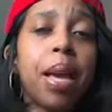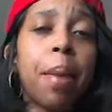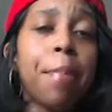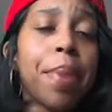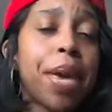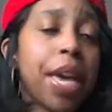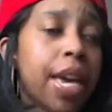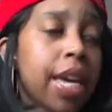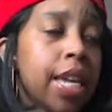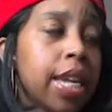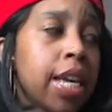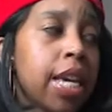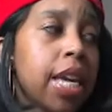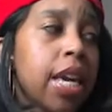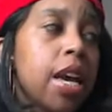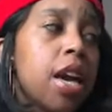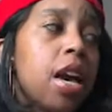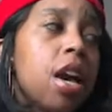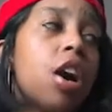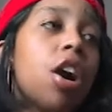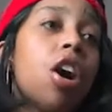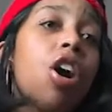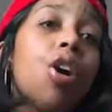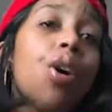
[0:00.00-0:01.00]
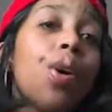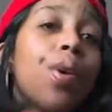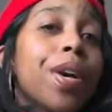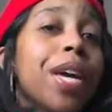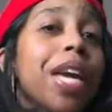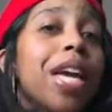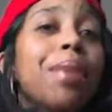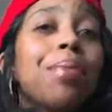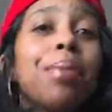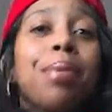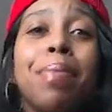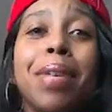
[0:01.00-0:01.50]
petty.
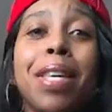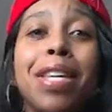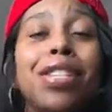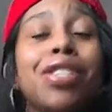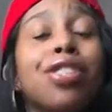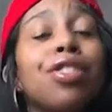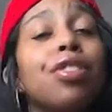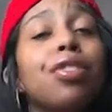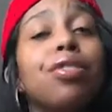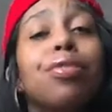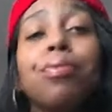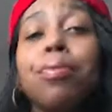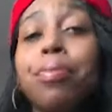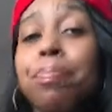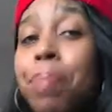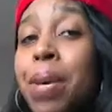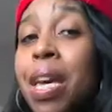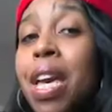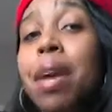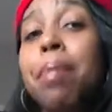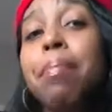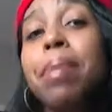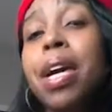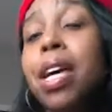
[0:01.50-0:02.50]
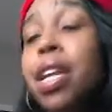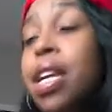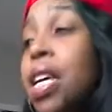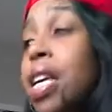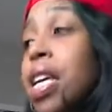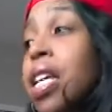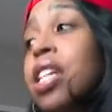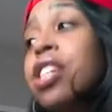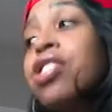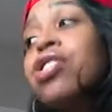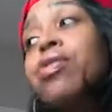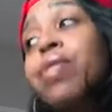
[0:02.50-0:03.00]
Okay, but bitch, being petty can
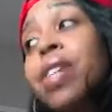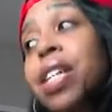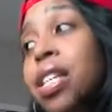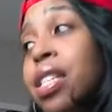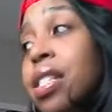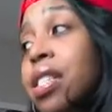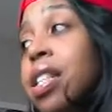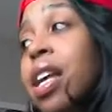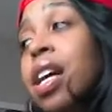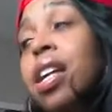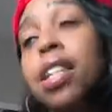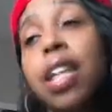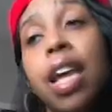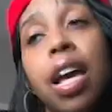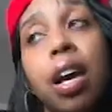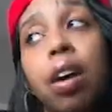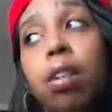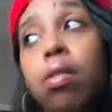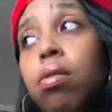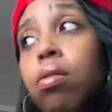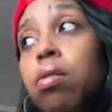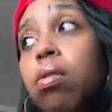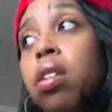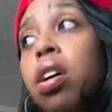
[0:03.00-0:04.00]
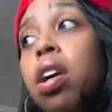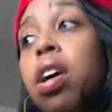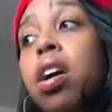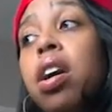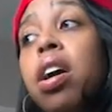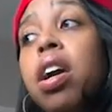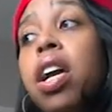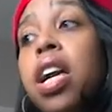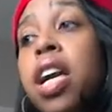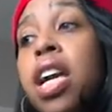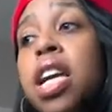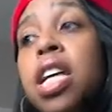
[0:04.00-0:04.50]
get your ass knocked out
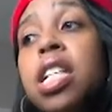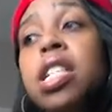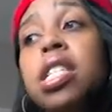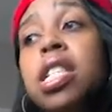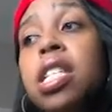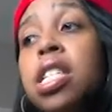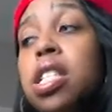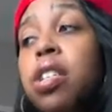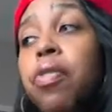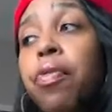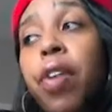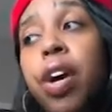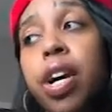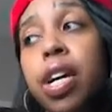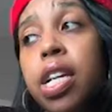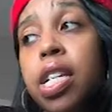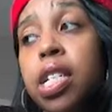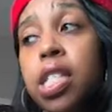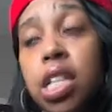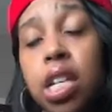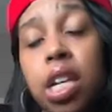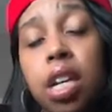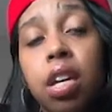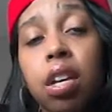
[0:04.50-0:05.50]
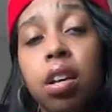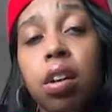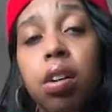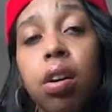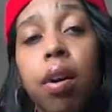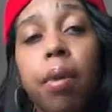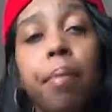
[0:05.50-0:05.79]
and sent to fucking jail.